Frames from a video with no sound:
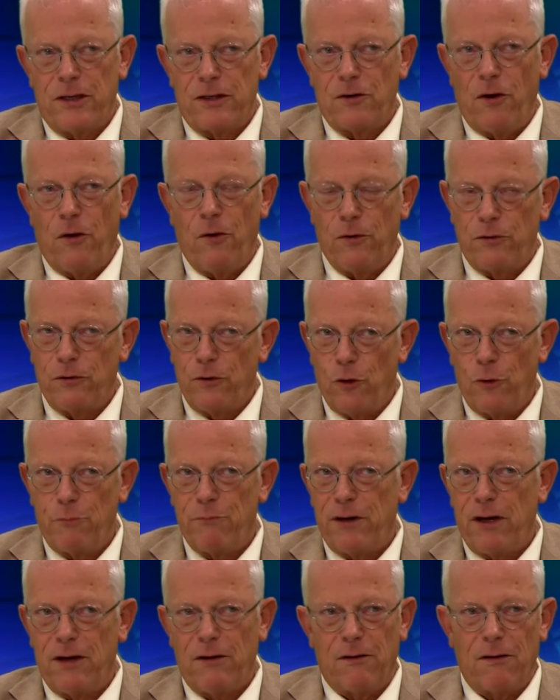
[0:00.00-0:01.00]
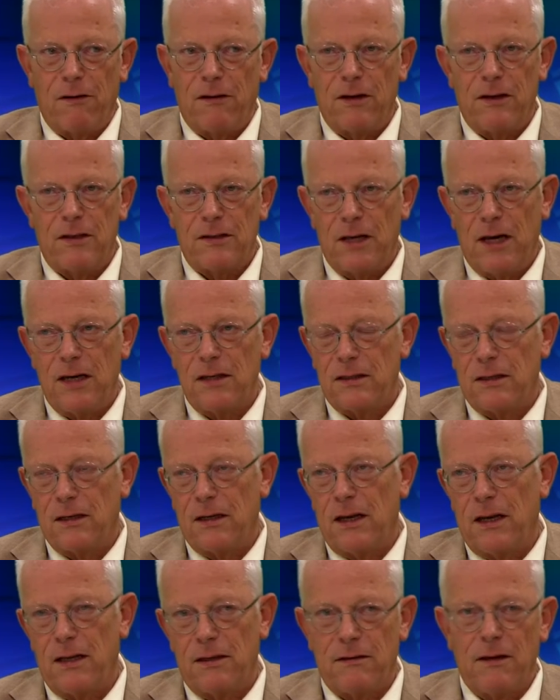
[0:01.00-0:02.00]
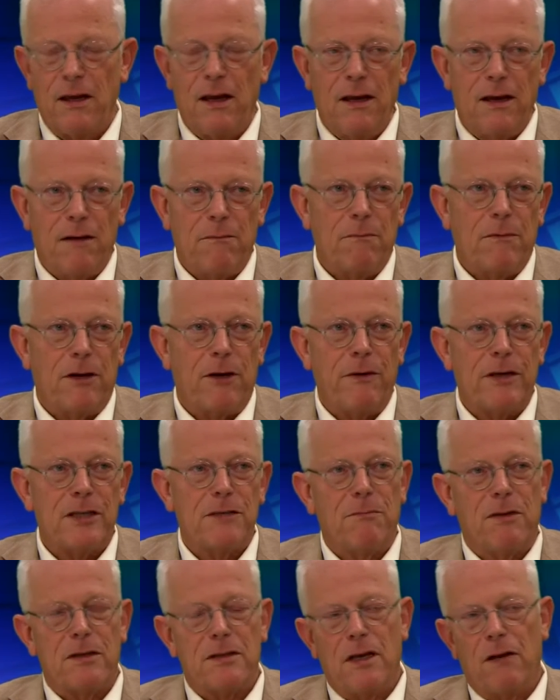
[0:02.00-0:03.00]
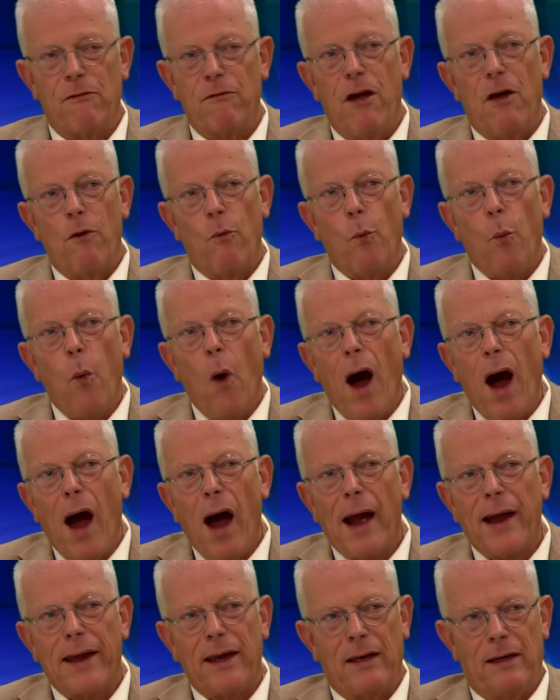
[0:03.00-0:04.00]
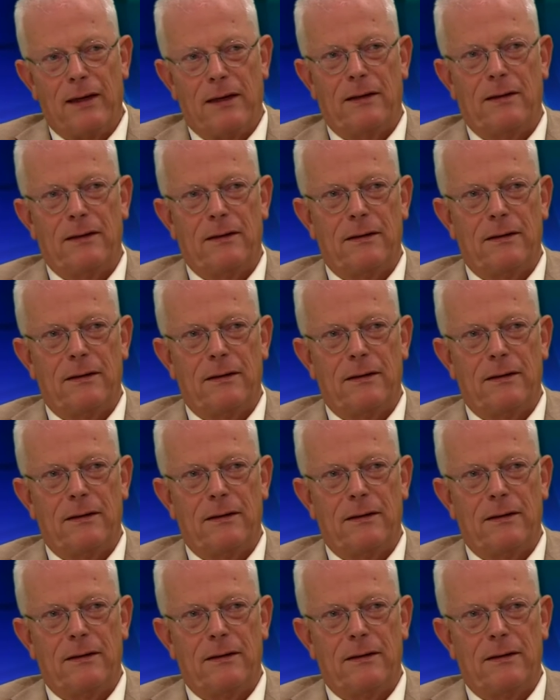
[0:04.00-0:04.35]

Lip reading: whole European organization and questioned myself, why